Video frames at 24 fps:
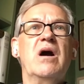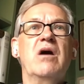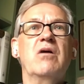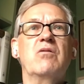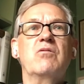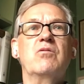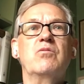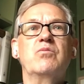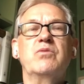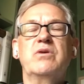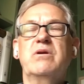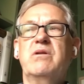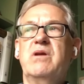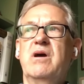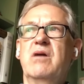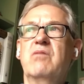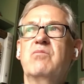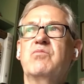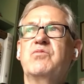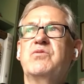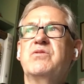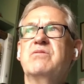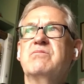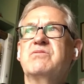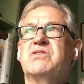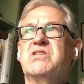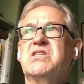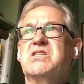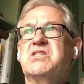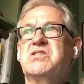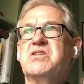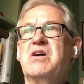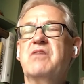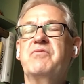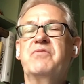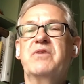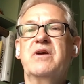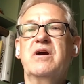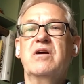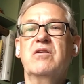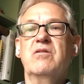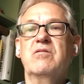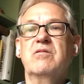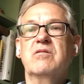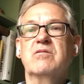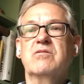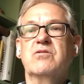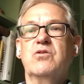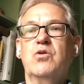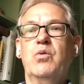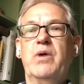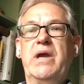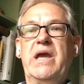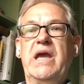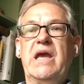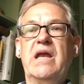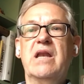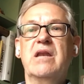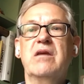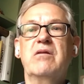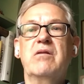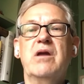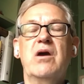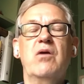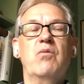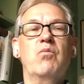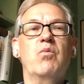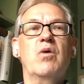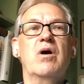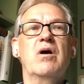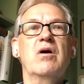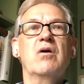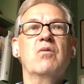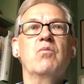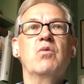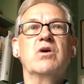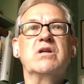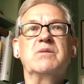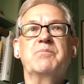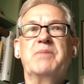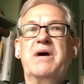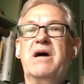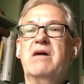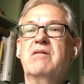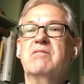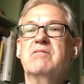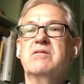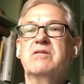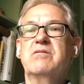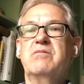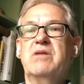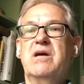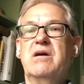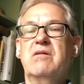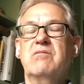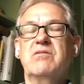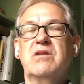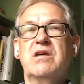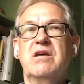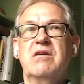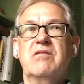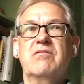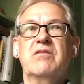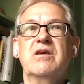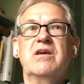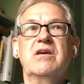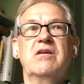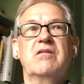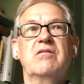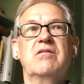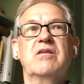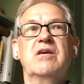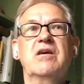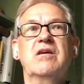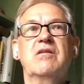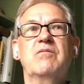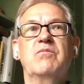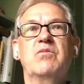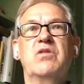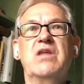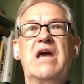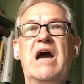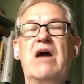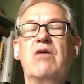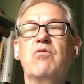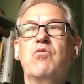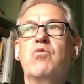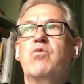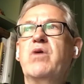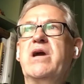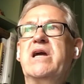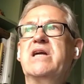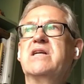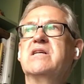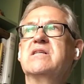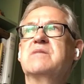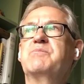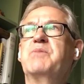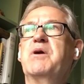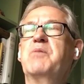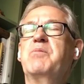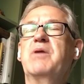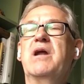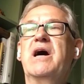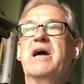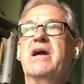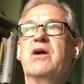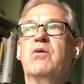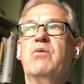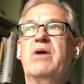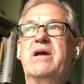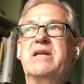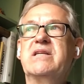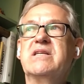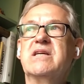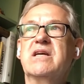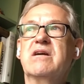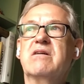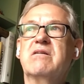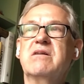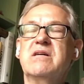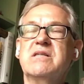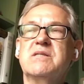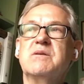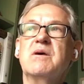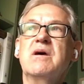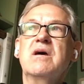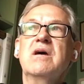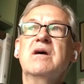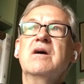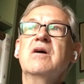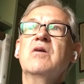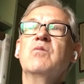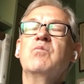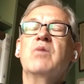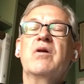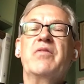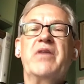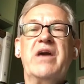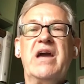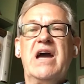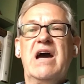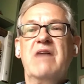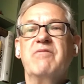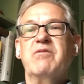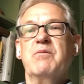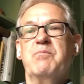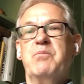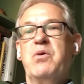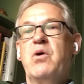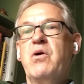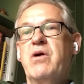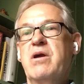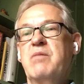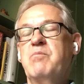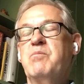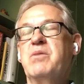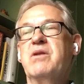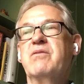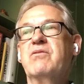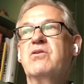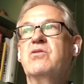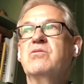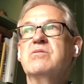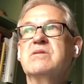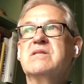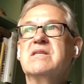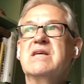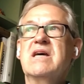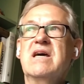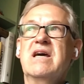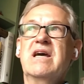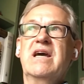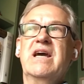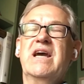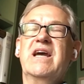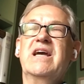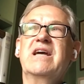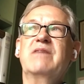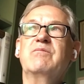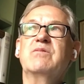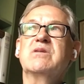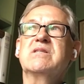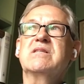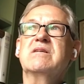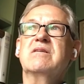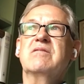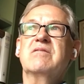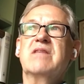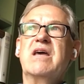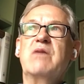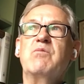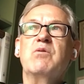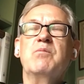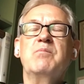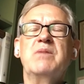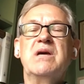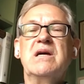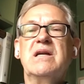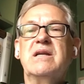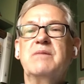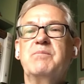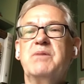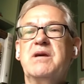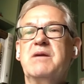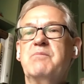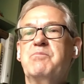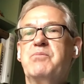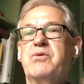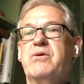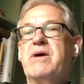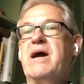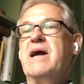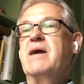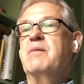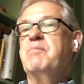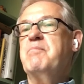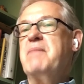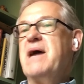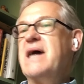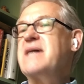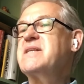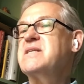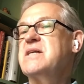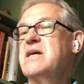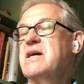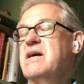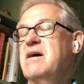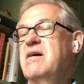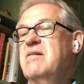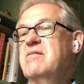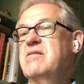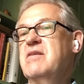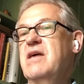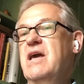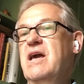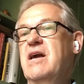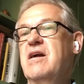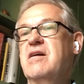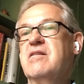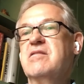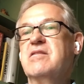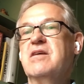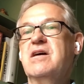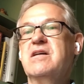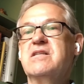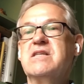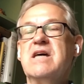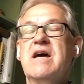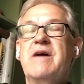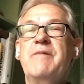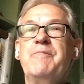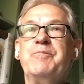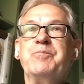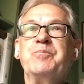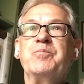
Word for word: oh, you know, stuffy old Queen. You know, what about you know the the the the outrageous people like Quentin Crisp? Well, they have a point, but of course, it was they were merely being pragmatic. I think that